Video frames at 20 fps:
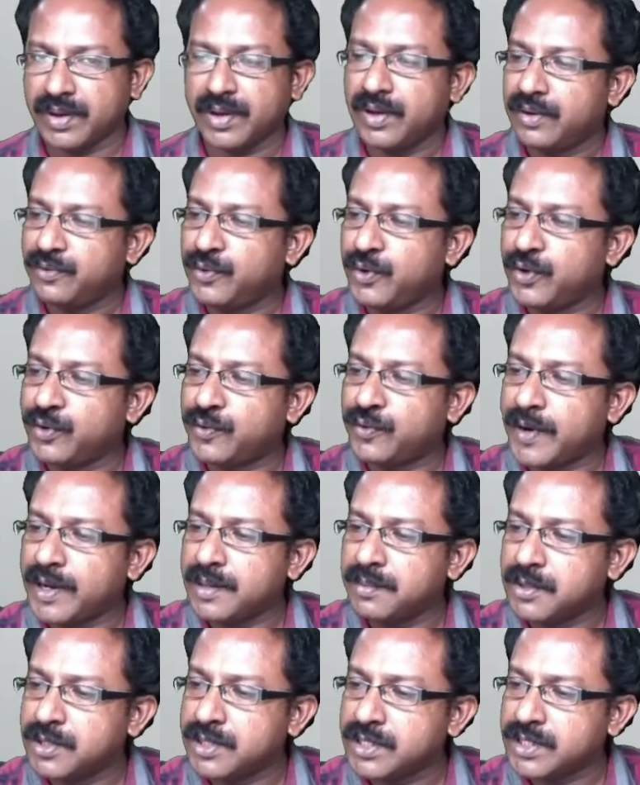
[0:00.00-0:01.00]
Few
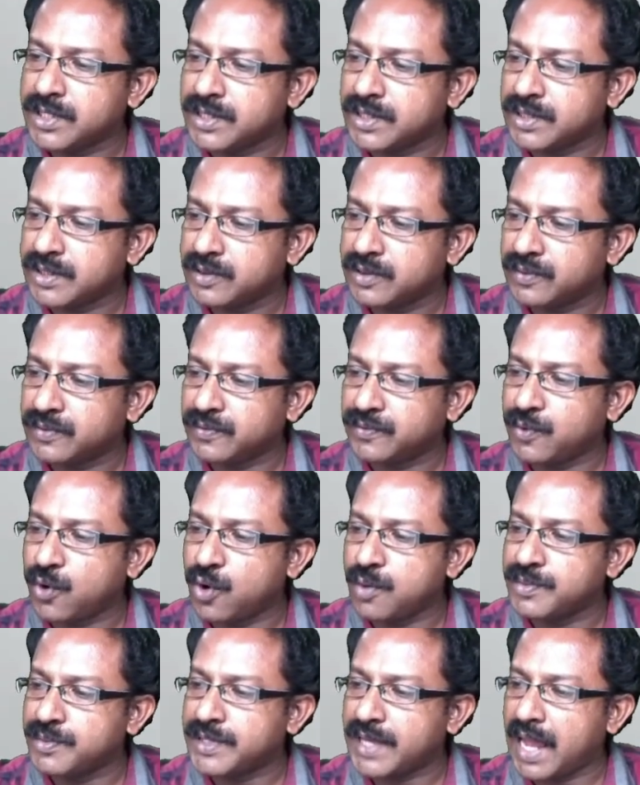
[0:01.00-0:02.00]
fibers
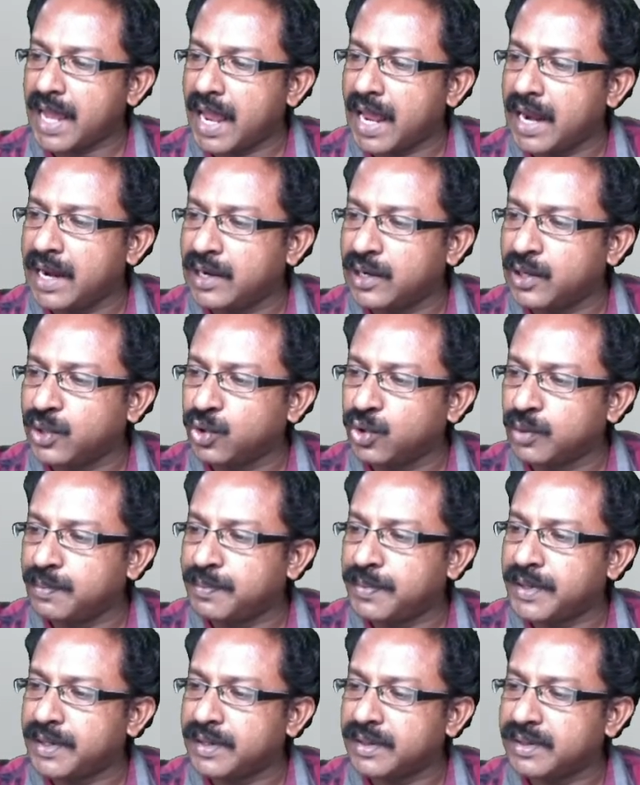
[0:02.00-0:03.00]
forms a
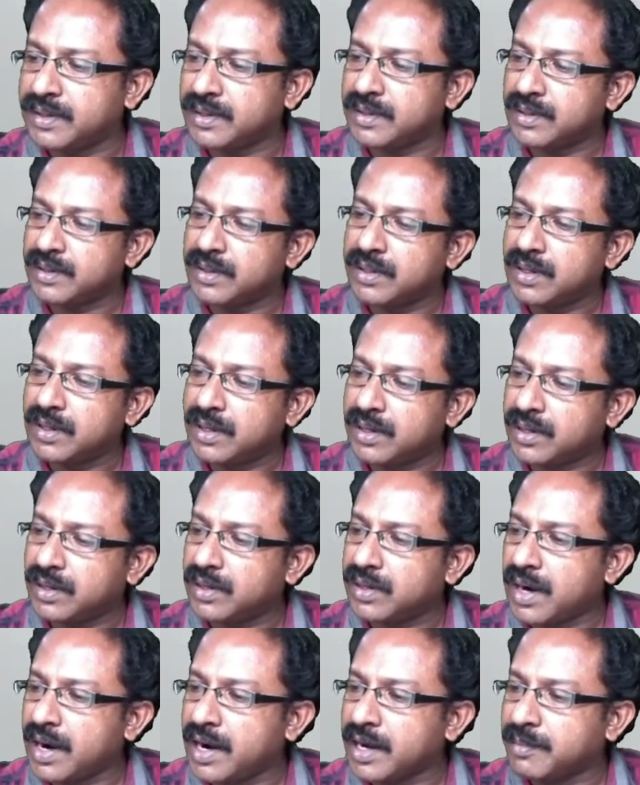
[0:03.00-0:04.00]
loop
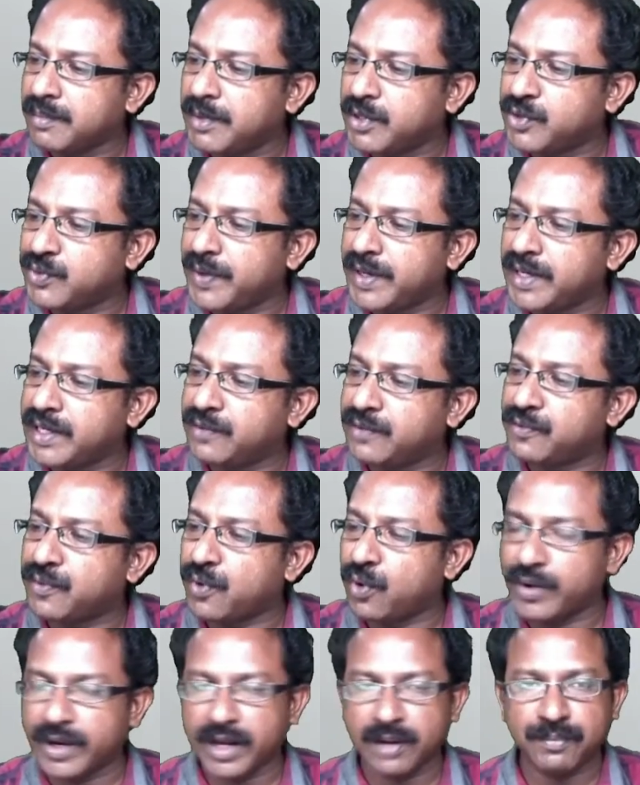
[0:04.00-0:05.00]
running between the
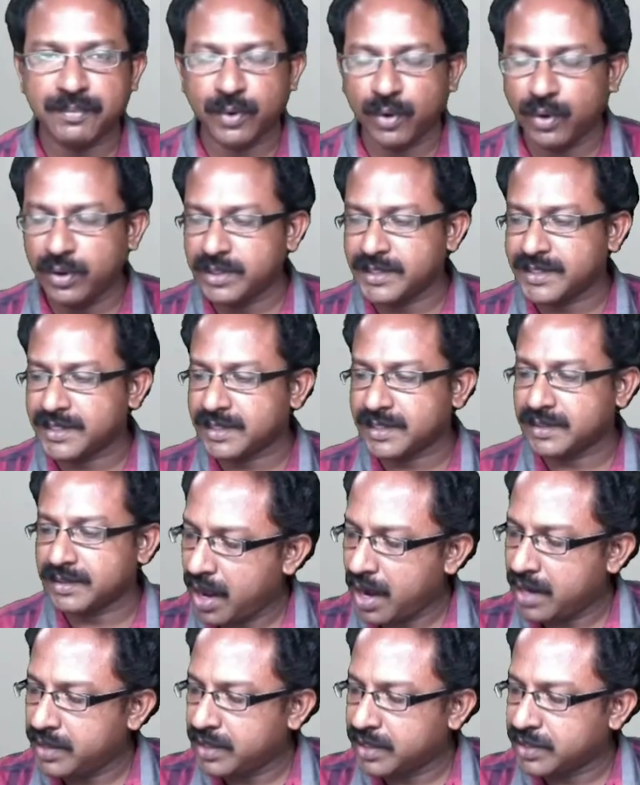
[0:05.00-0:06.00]
frontal poles,
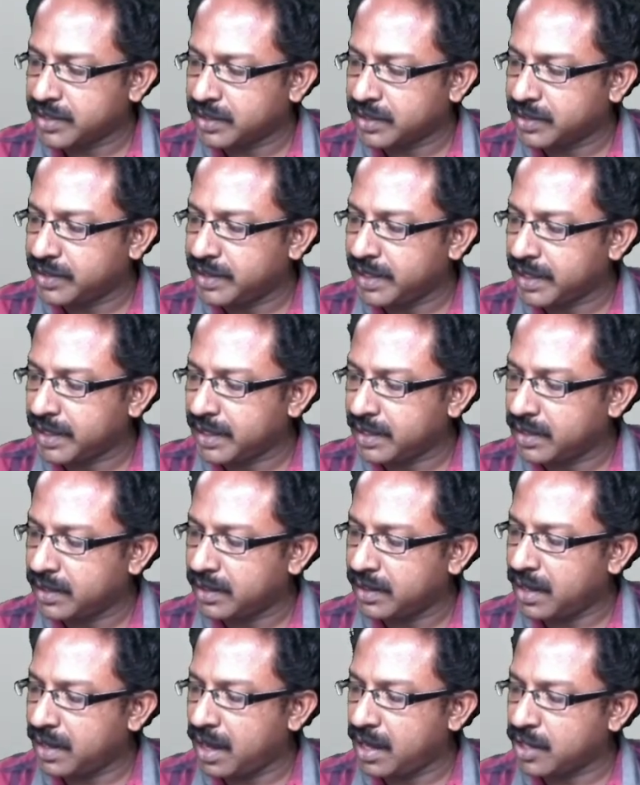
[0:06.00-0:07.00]
and there is a thick
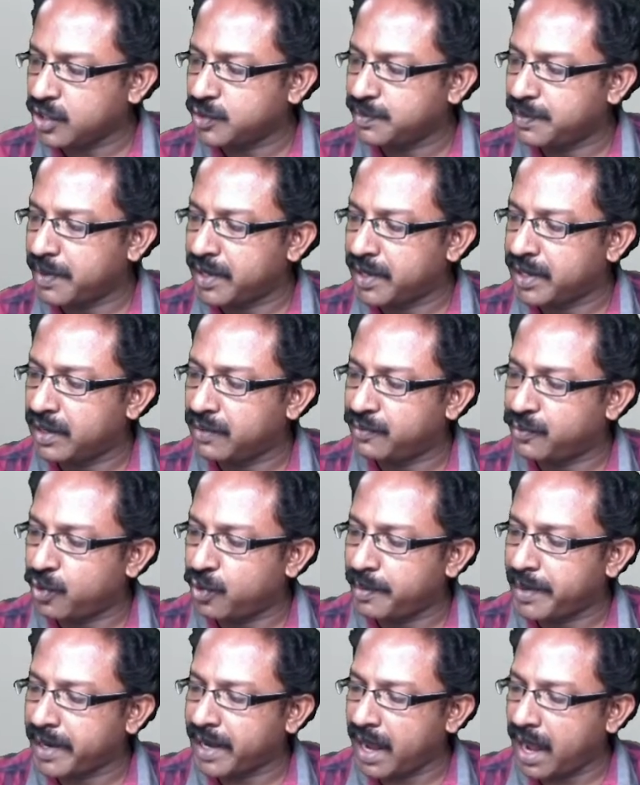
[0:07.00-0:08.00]
large bundle
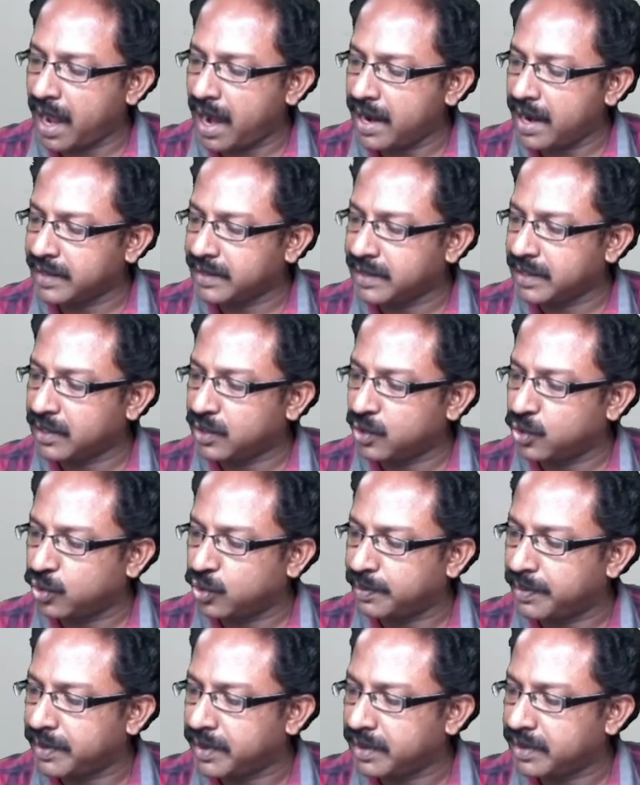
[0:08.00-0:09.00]
forming another loop